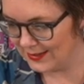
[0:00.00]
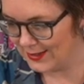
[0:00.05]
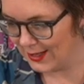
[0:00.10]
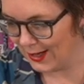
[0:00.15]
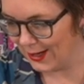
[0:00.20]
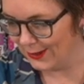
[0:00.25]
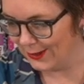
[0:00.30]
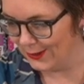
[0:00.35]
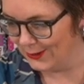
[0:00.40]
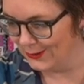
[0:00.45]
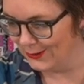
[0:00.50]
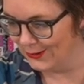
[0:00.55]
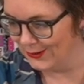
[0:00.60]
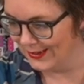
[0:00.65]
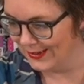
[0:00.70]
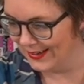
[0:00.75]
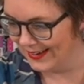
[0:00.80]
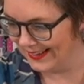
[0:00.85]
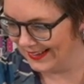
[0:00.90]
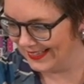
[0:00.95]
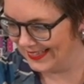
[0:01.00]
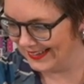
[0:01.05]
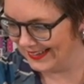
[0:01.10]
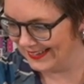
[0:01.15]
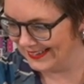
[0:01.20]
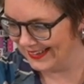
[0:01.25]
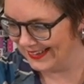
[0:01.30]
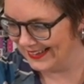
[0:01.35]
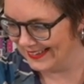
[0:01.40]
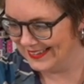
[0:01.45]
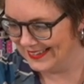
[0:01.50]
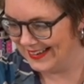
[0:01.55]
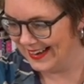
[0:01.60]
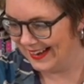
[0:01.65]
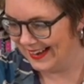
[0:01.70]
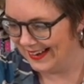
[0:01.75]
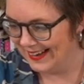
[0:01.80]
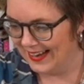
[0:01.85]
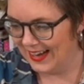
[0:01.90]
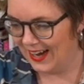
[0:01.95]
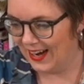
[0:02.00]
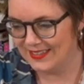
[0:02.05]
So I think, yeah,